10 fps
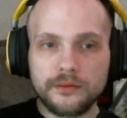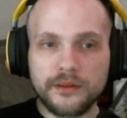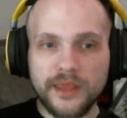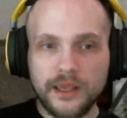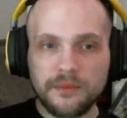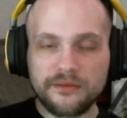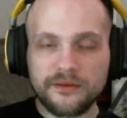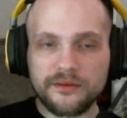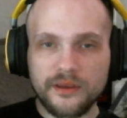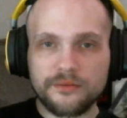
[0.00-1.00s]
that they can be
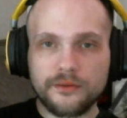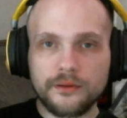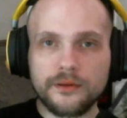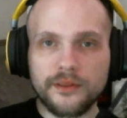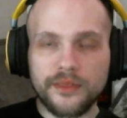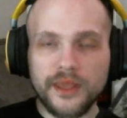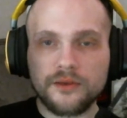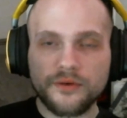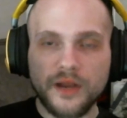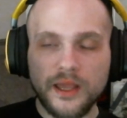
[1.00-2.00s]
successful, that they can
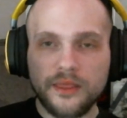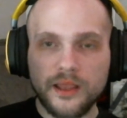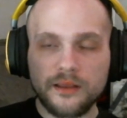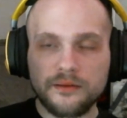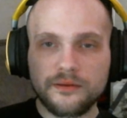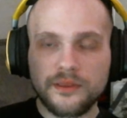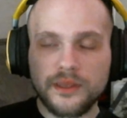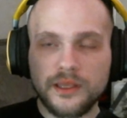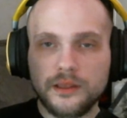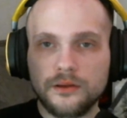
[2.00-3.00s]
try things that
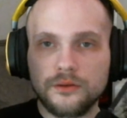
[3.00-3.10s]
the